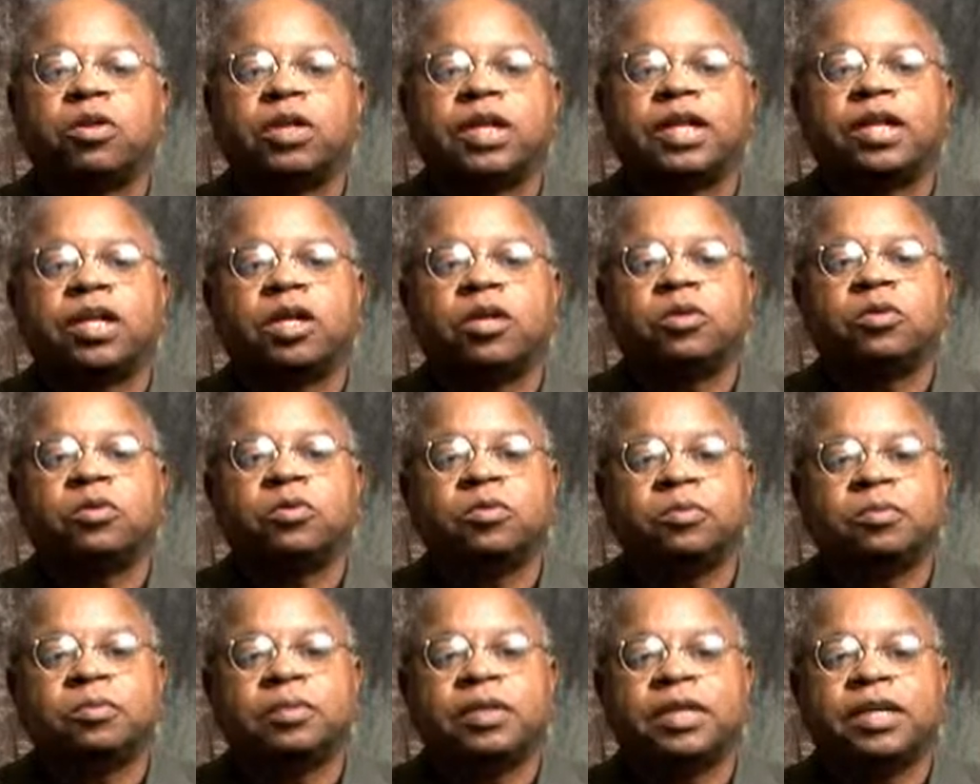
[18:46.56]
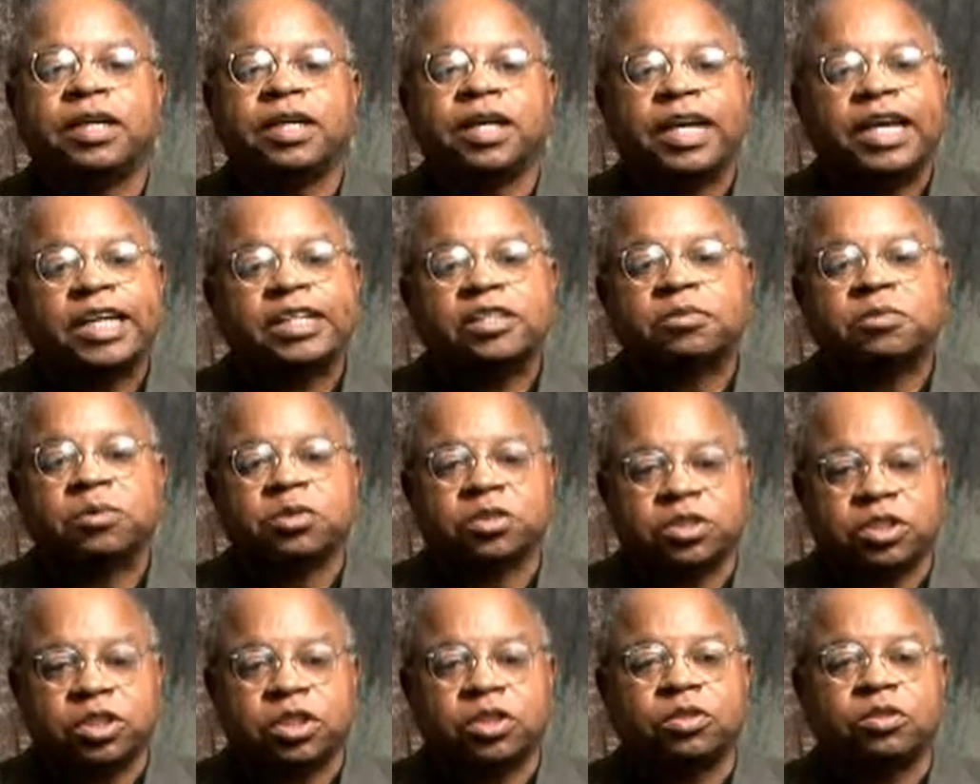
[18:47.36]
at home as a
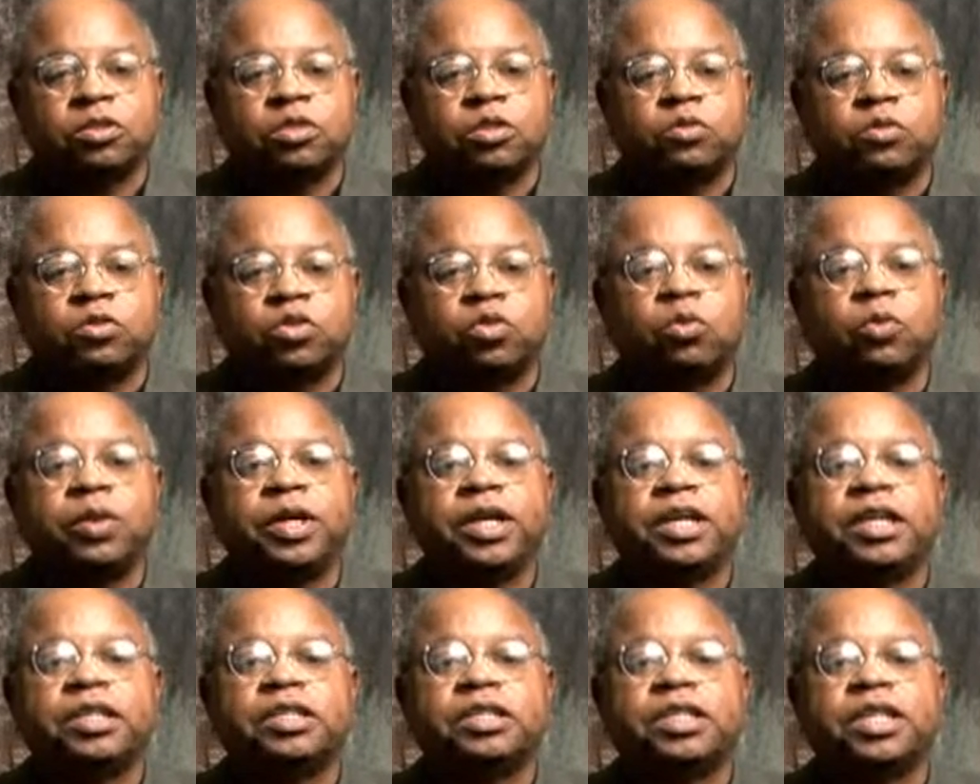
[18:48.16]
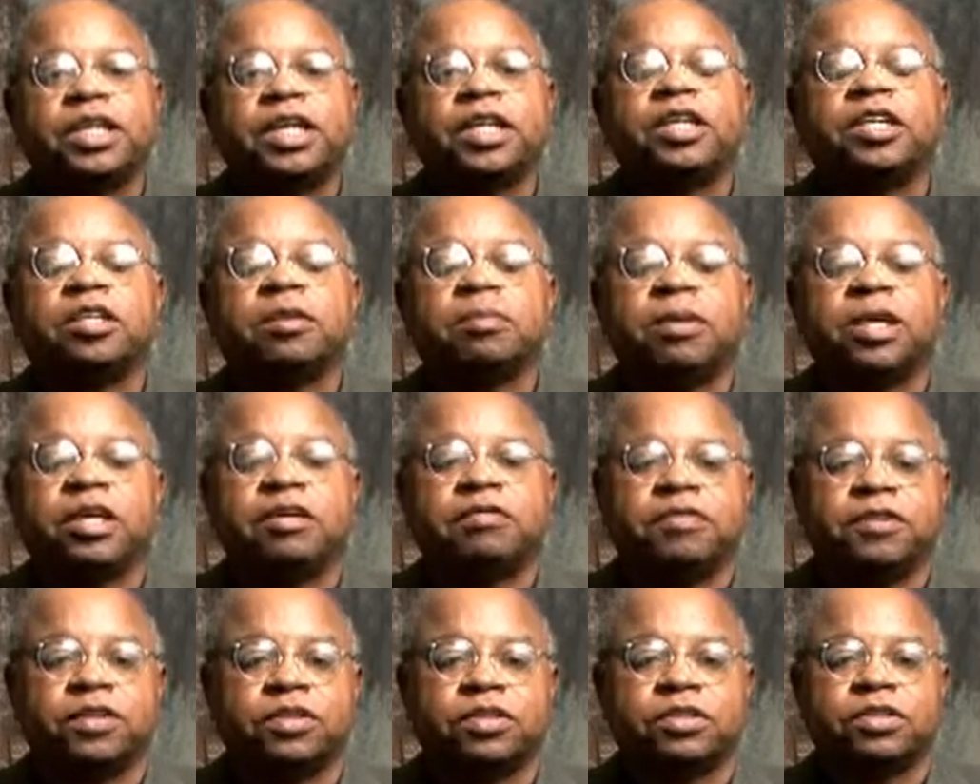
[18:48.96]
result of twins Kenneth
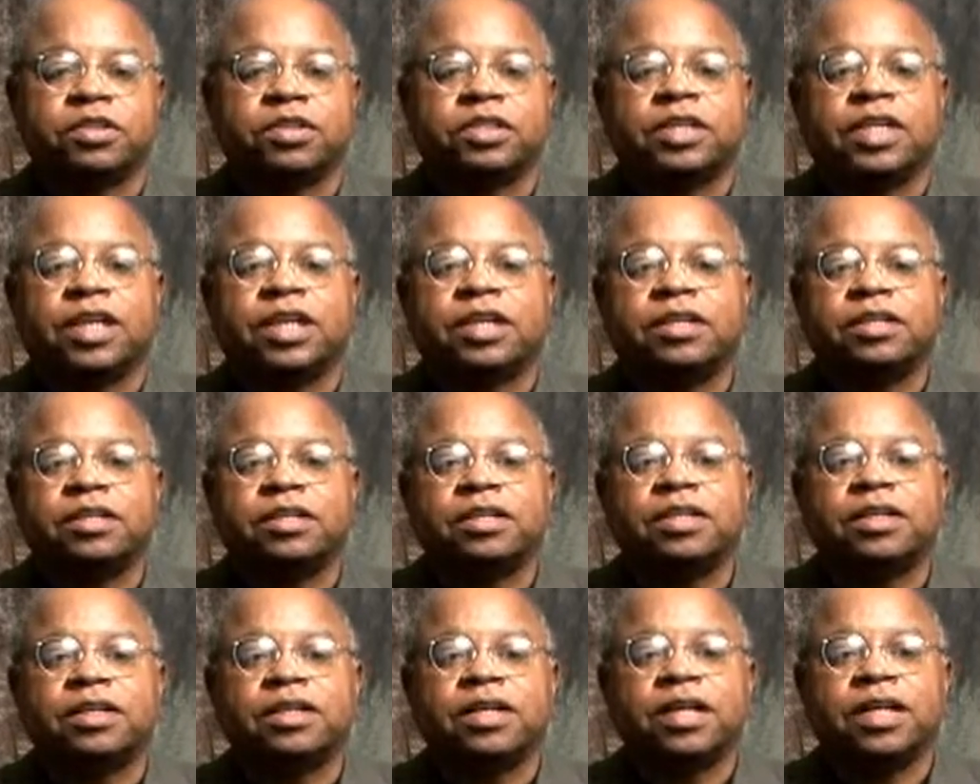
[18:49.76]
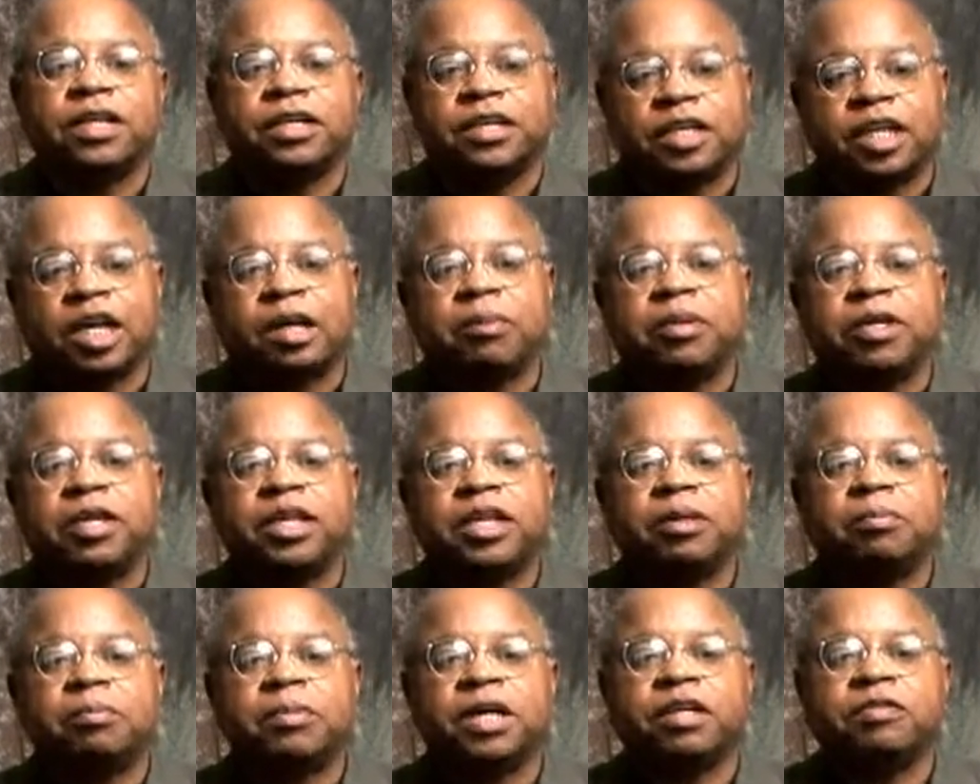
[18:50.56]
Mayfield II and
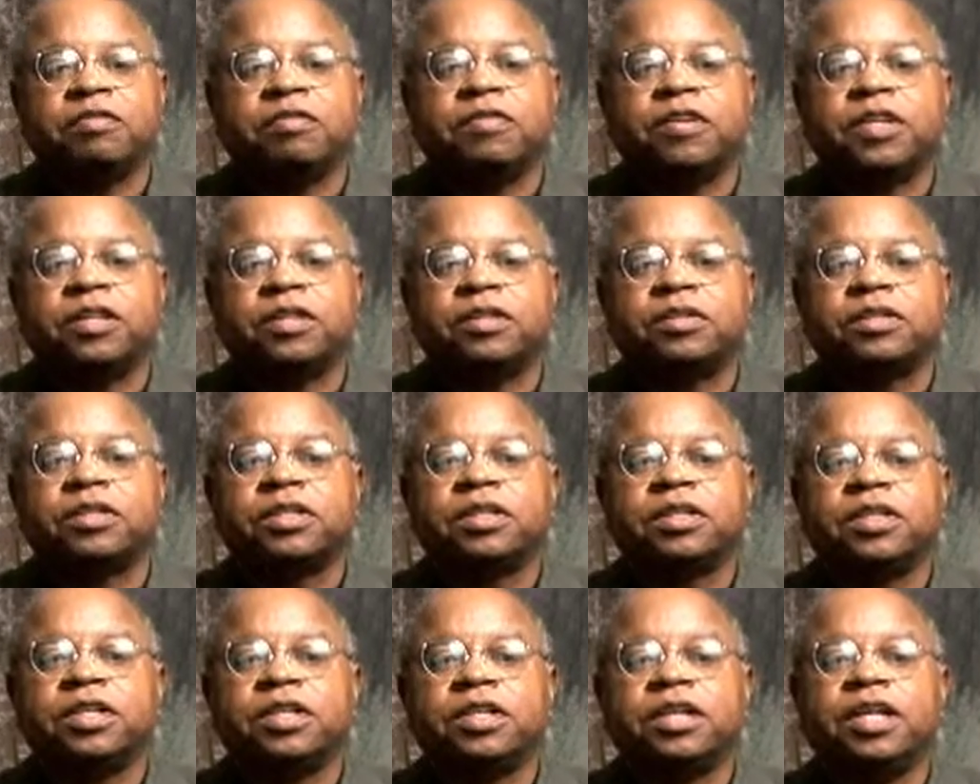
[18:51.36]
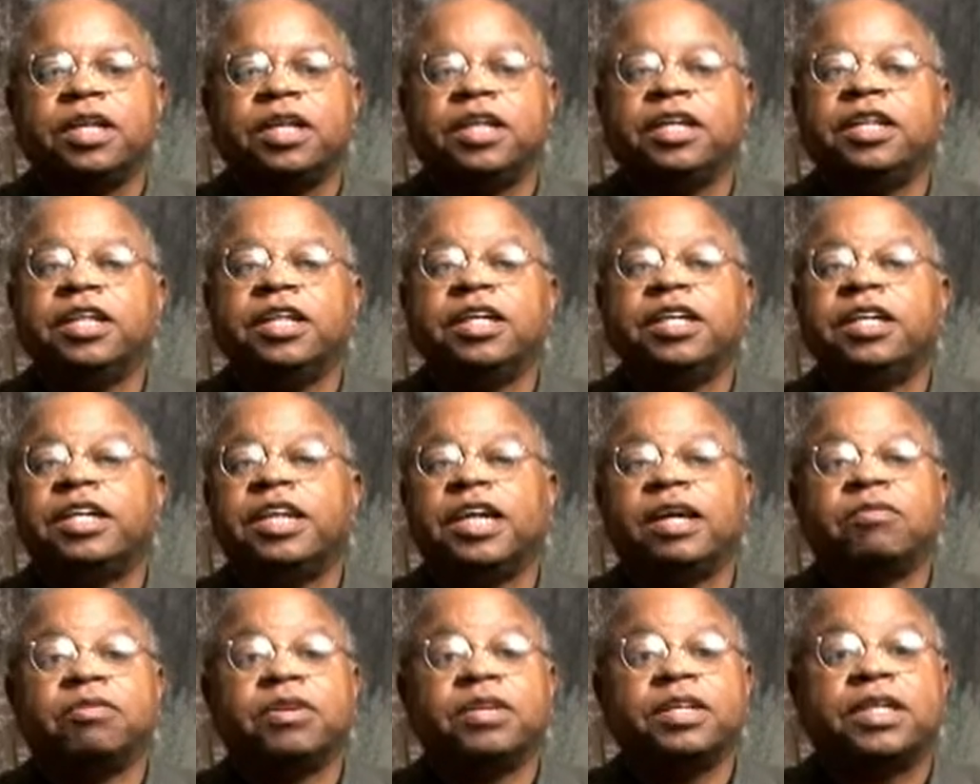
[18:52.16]
Dominique Mayfield. He
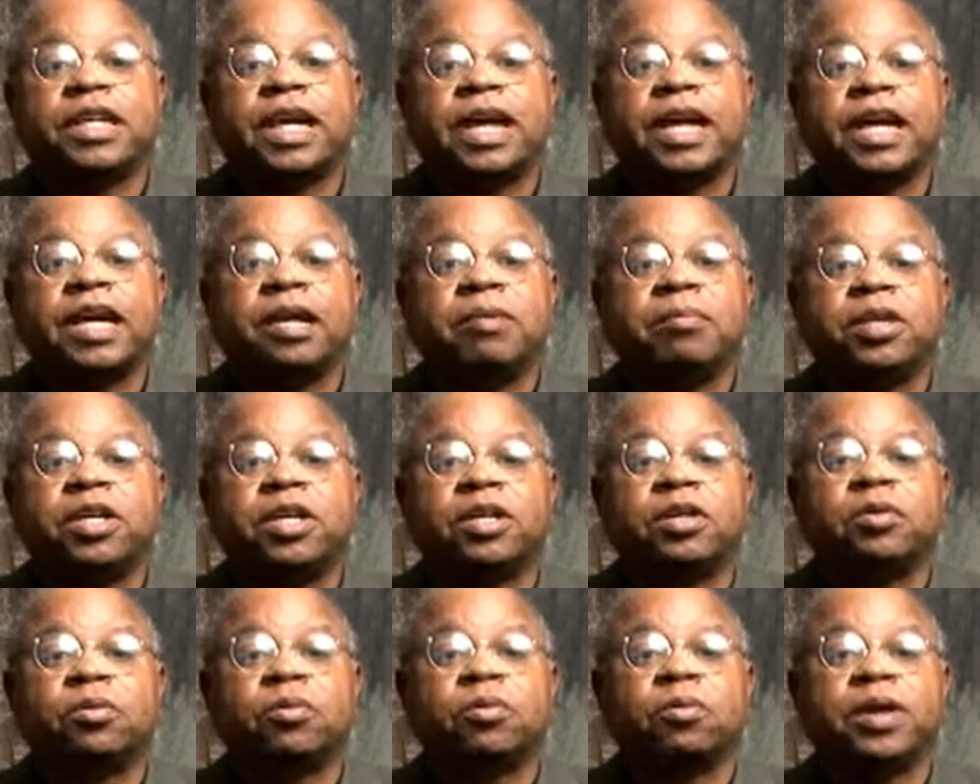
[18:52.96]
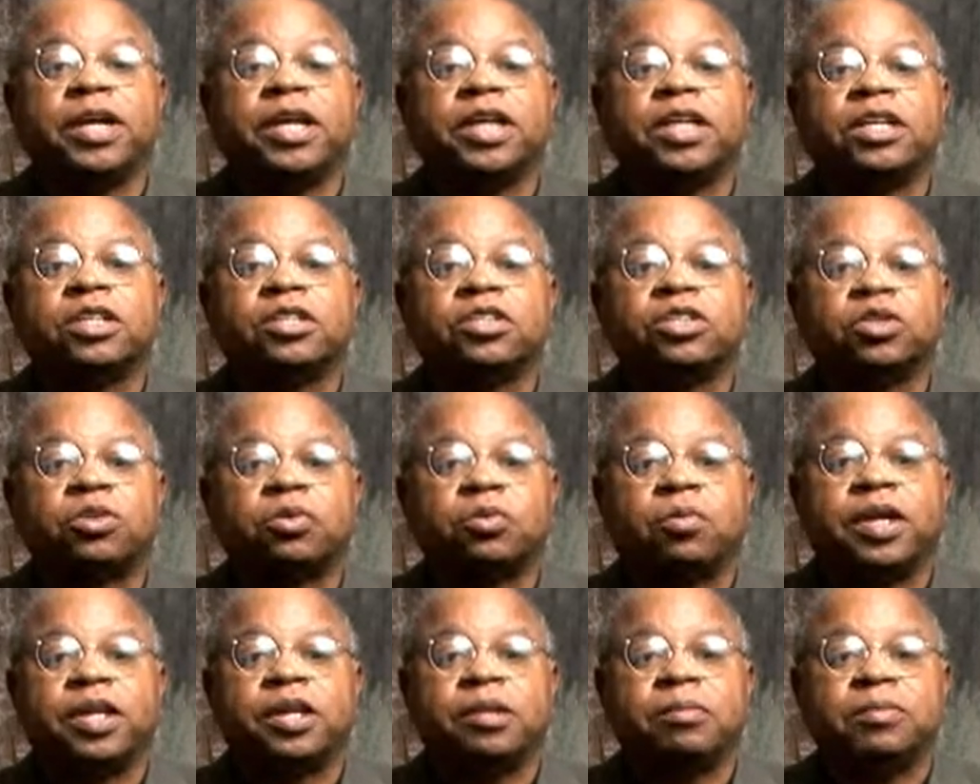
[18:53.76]
needed every dime he could rake and
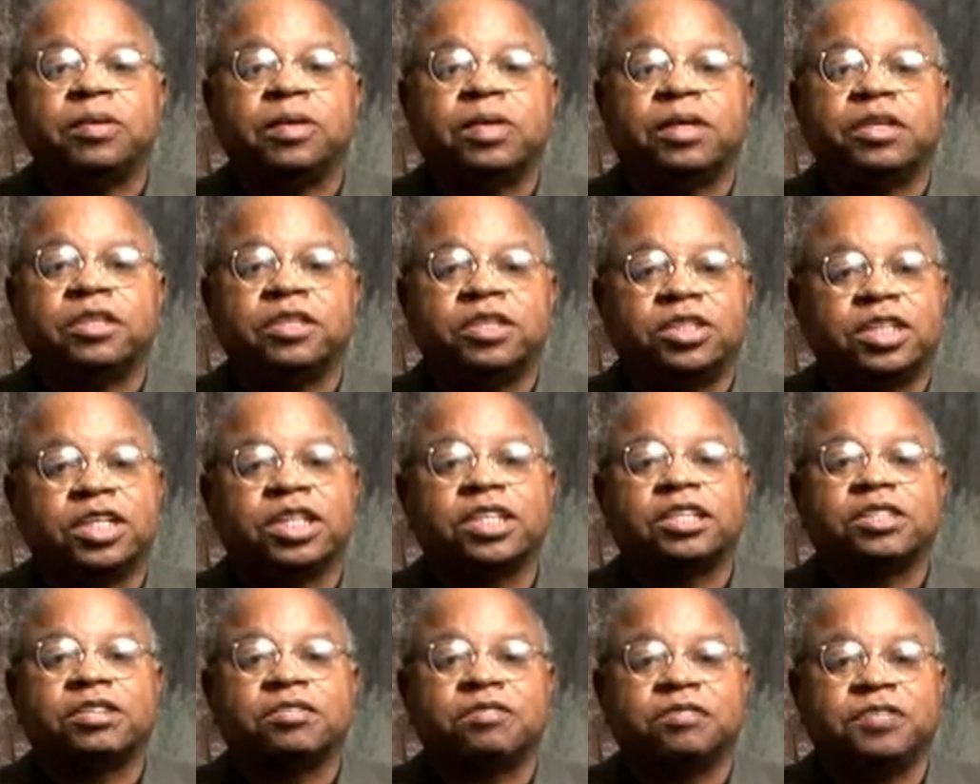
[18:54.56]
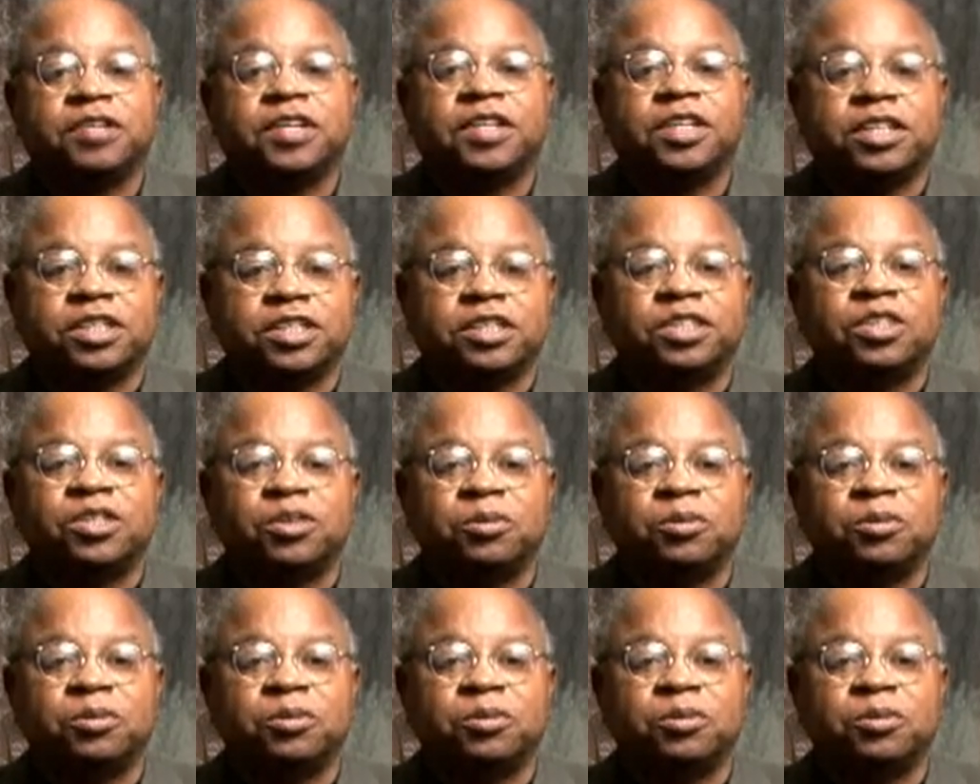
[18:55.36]
scrape just to feed his